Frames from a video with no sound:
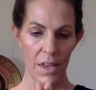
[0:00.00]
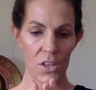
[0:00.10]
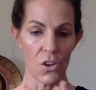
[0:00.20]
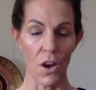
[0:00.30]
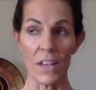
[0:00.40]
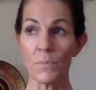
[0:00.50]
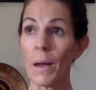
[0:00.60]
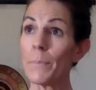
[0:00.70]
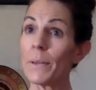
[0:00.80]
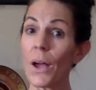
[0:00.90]
Your eyes
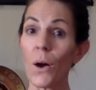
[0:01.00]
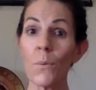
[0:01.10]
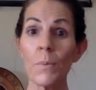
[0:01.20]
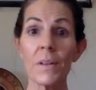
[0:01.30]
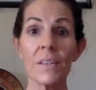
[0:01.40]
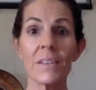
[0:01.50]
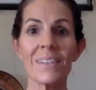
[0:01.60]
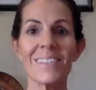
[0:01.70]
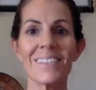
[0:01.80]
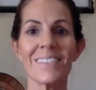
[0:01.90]
might be
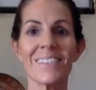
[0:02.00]
opened.